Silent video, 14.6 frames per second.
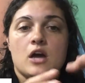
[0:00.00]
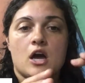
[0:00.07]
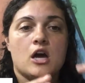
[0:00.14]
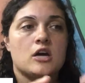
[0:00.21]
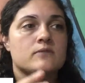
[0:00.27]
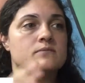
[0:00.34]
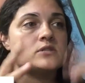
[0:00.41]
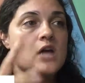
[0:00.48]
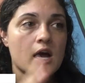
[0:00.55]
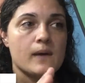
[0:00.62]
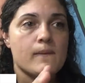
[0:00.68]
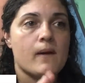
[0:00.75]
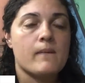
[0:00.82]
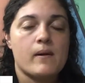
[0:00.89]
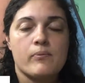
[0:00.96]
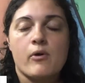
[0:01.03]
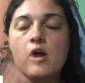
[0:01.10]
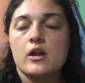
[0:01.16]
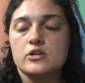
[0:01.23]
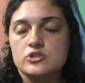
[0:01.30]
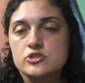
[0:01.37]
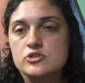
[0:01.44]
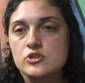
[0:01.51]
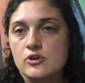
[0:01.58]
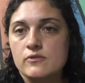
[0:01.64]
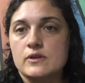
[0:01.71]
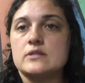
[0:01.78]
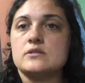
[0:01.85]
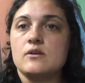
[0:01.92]
talk about my product or
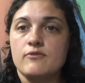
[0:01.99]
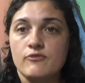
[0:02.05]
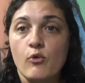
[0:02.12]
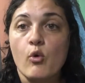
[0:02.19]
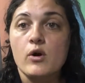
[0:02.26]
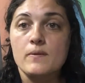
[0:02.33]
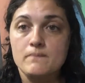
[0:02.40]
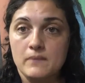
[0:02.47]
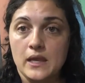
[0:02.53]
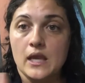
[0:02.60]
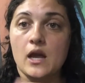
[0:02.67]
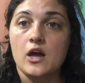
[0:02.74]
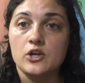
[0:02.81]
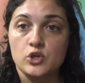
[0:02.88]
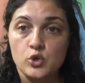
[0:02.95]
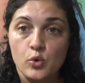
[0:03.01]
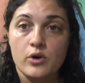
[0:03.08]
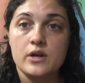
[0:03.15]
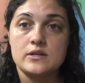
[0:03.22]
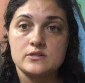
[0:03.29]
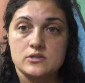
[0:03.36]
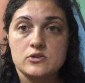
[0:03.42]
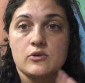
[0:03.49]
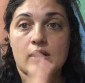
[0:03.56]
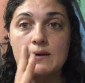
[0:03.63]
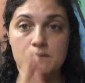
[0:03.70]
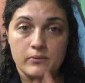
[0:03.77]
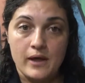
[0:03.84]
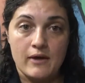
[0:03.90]
service for me on your
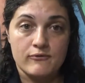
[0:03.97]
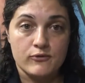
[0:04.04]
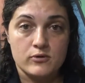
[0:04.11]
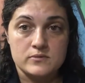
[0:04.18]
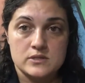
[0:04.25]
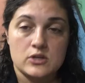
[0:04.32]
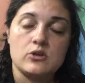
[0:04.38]
Instagram platforms.